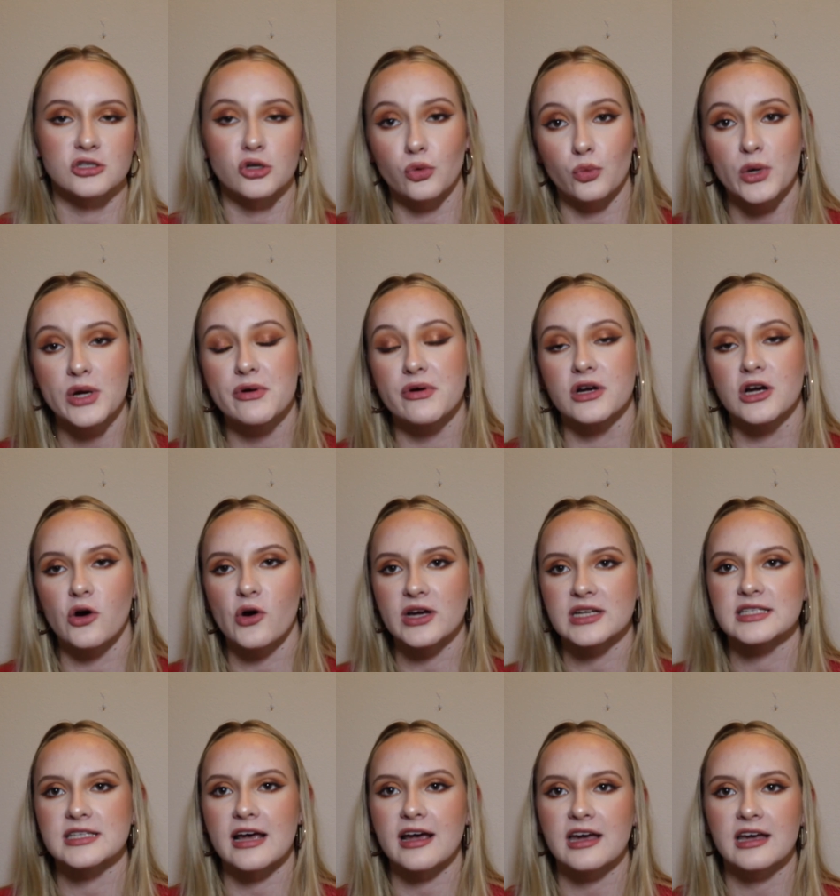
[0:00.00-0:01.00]
so we were going
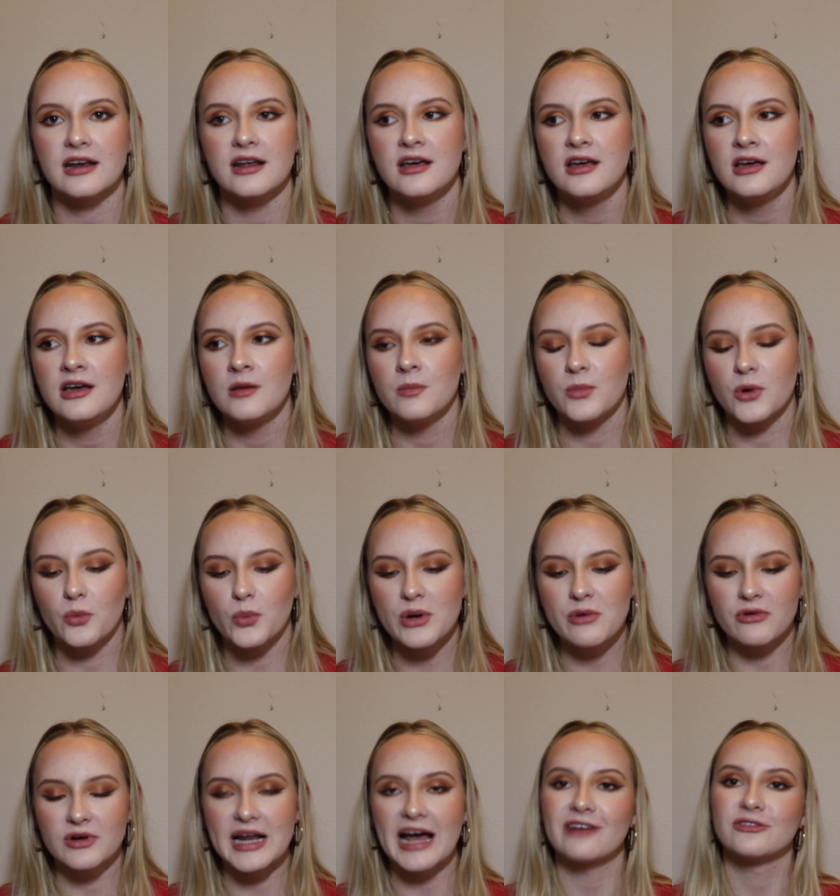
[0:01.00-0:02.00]
second. But we
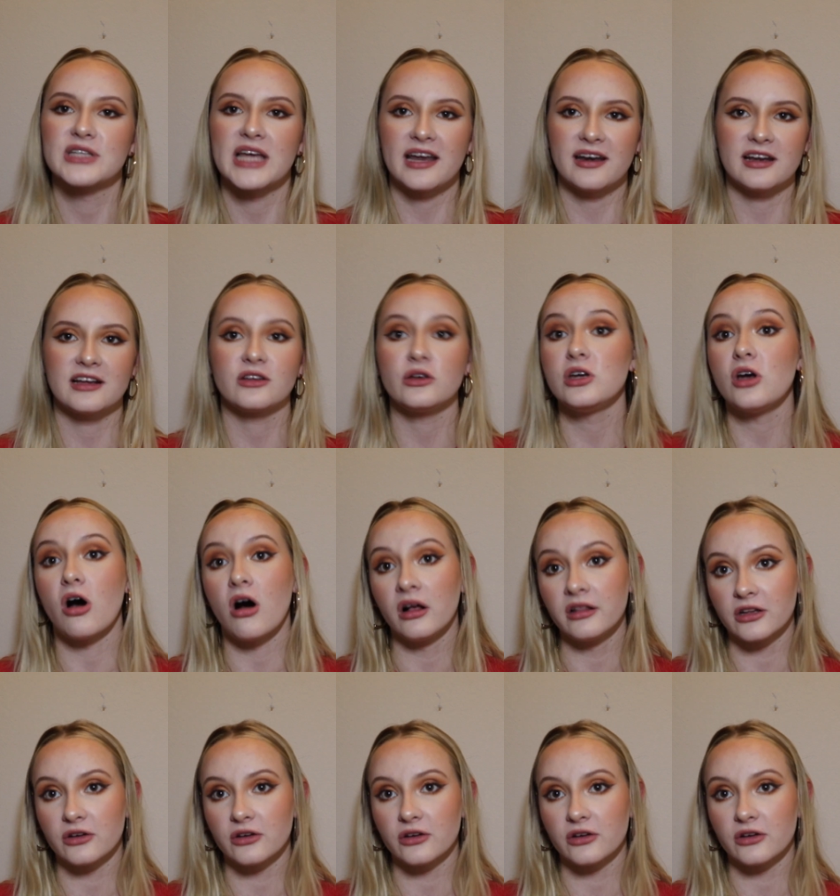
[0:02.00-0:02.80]
were now technically on